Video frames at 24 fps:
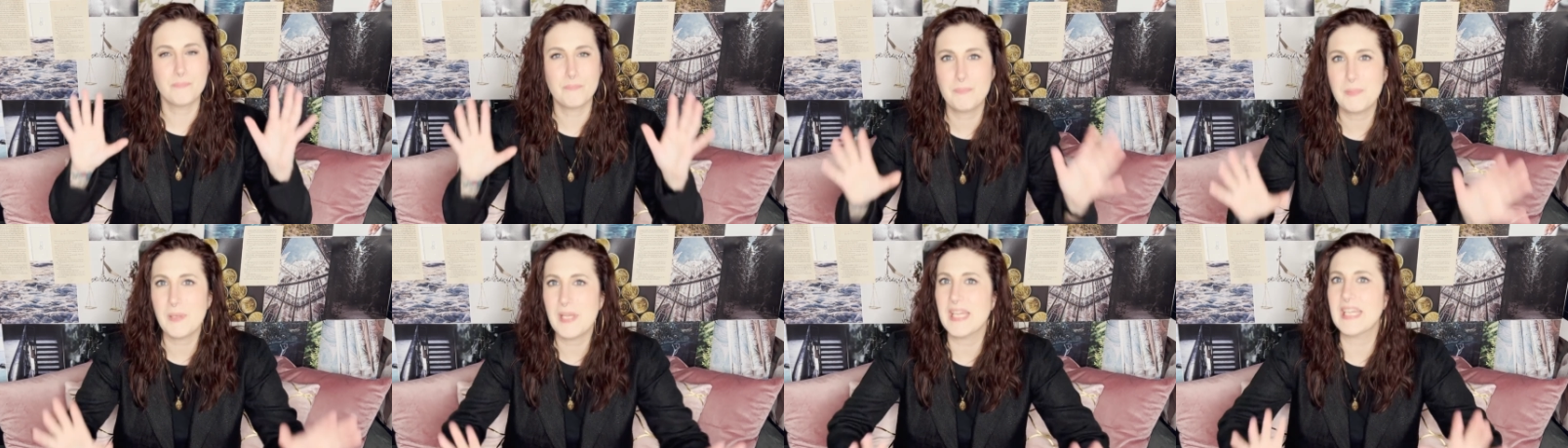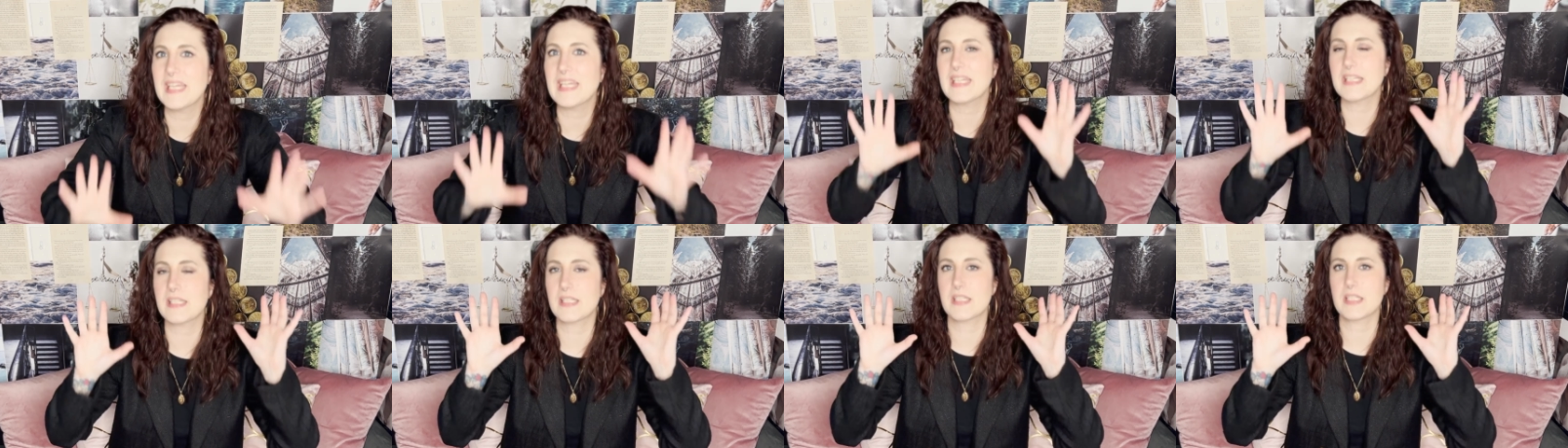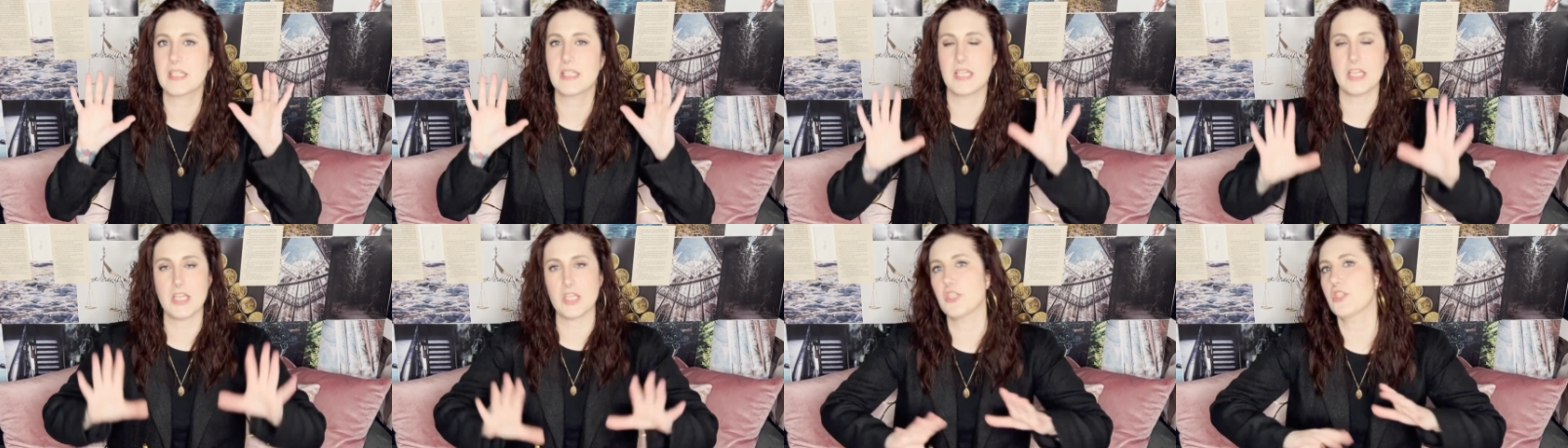
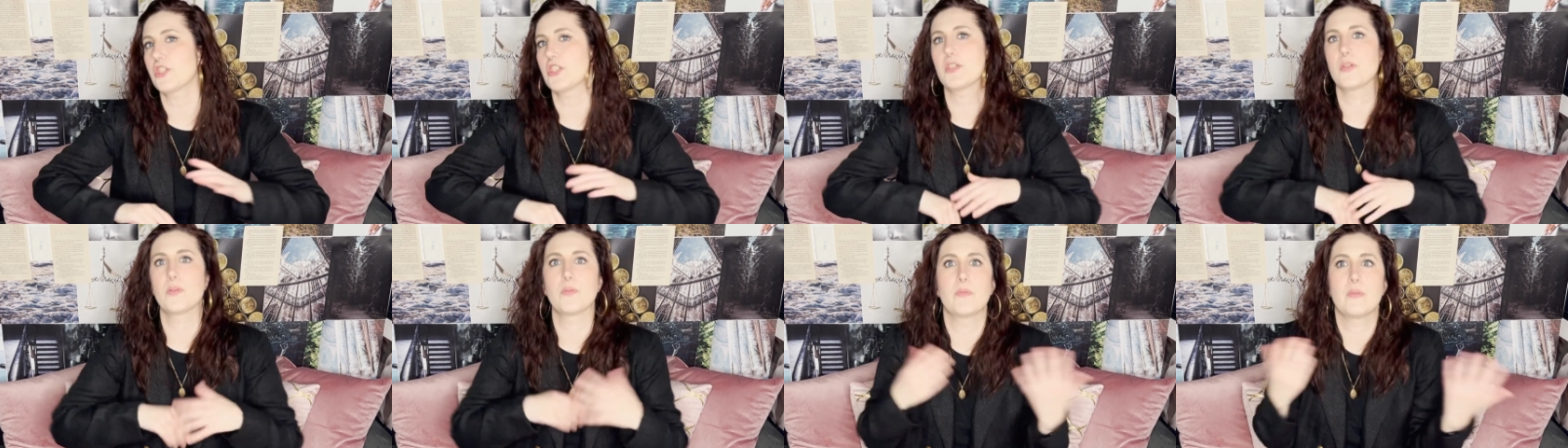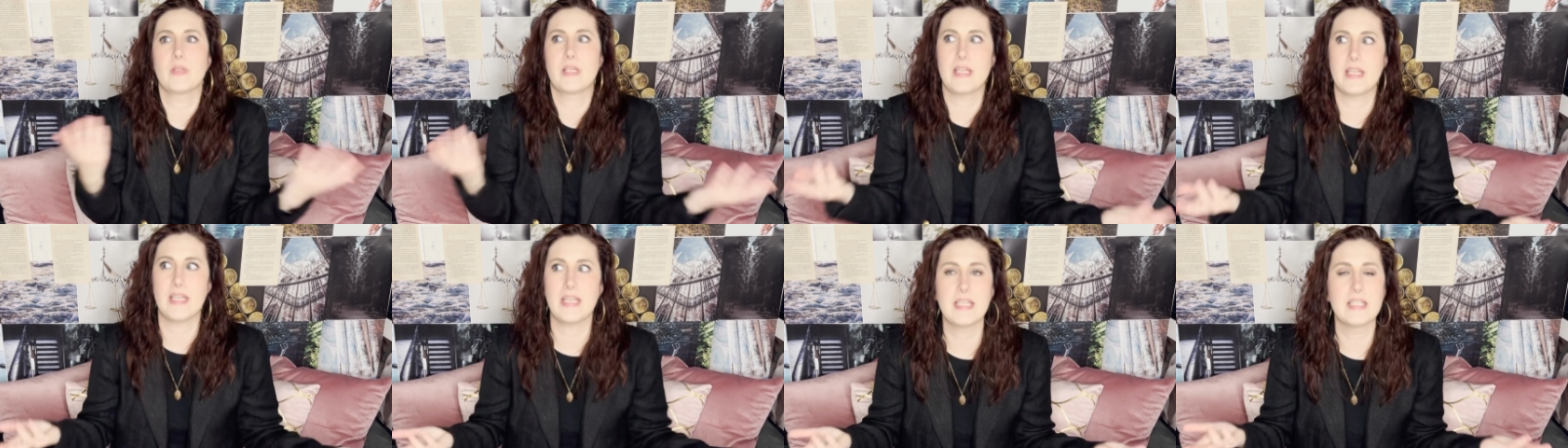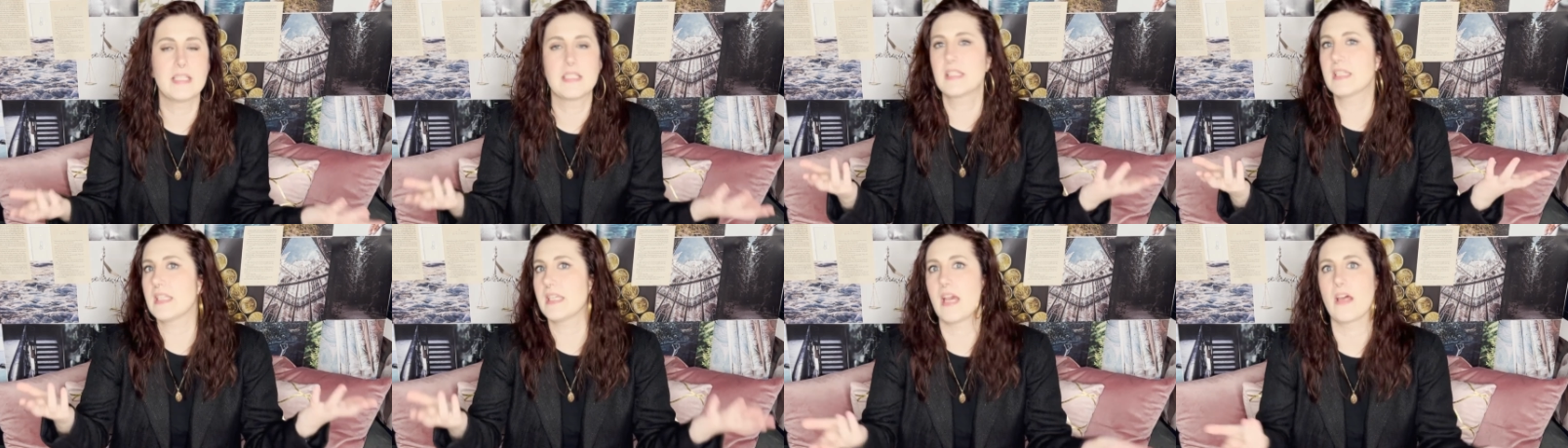biggest issue
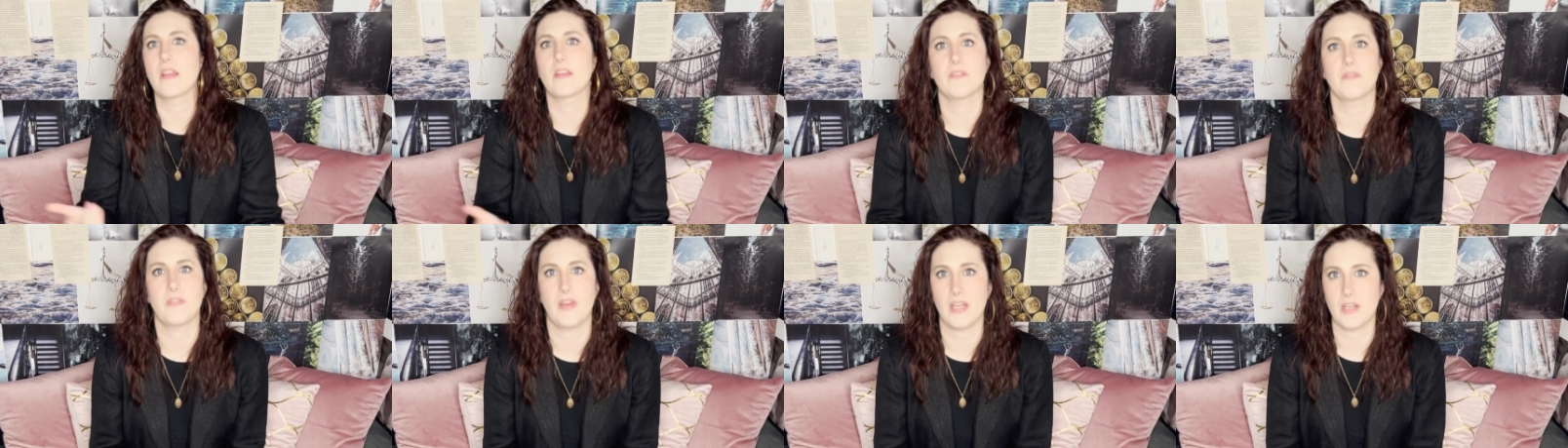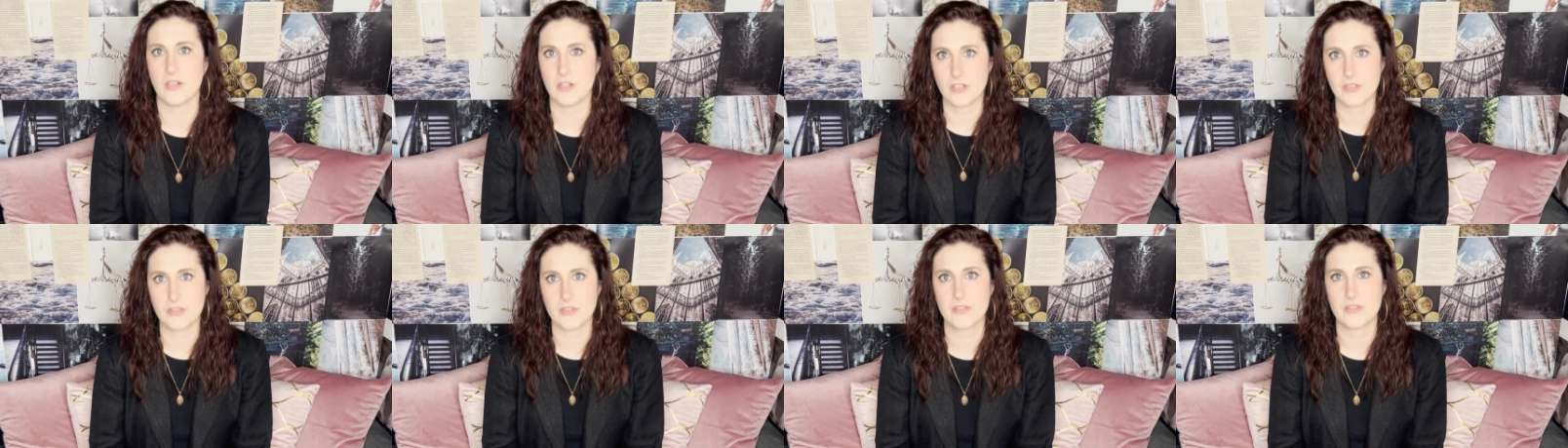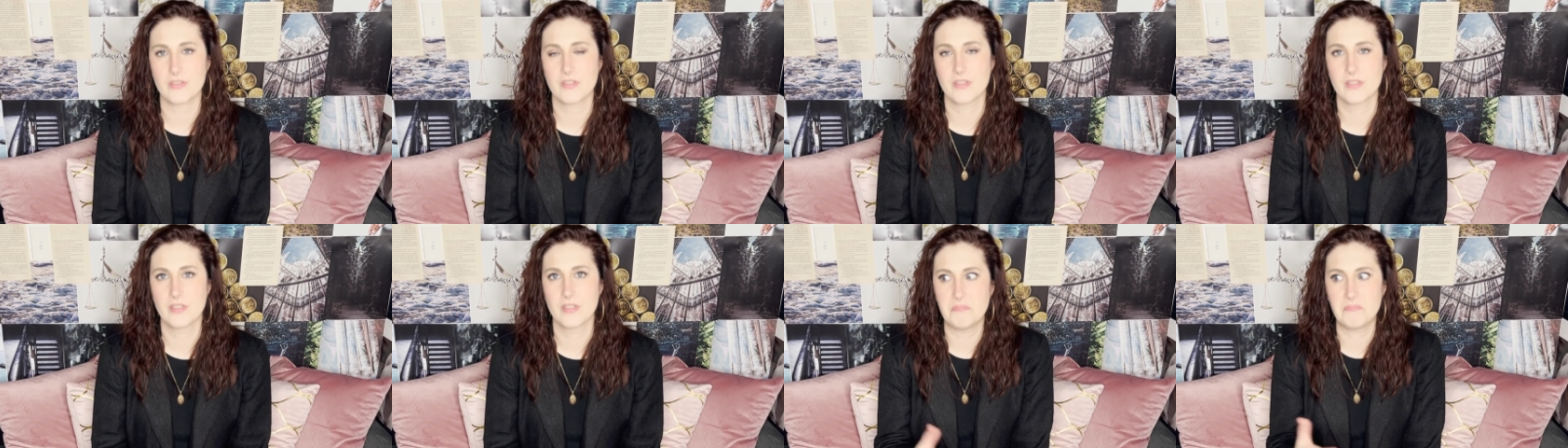is the
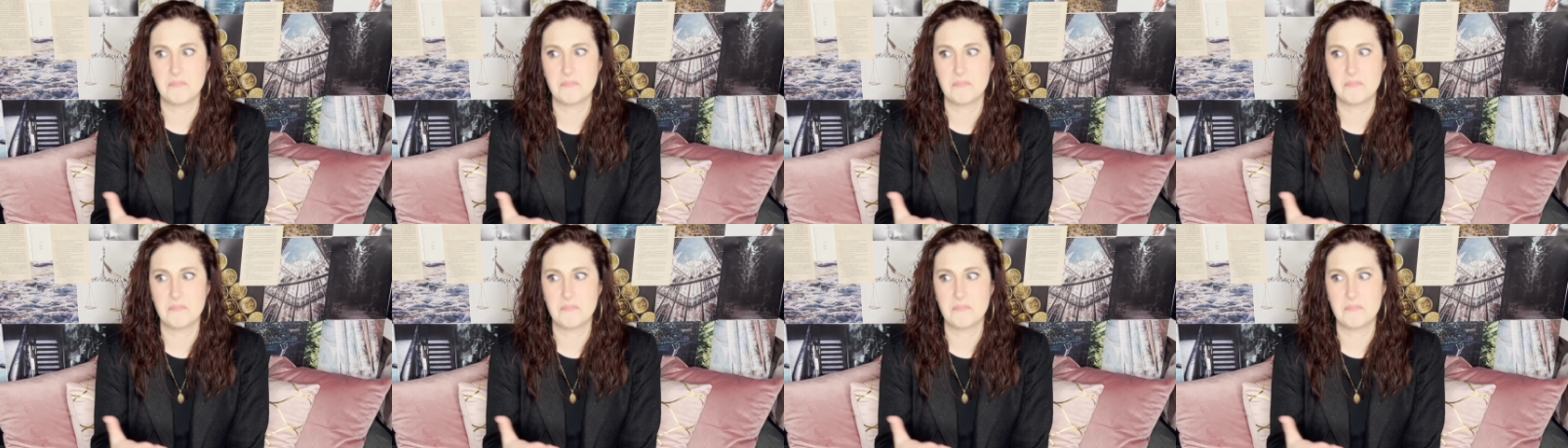elevators.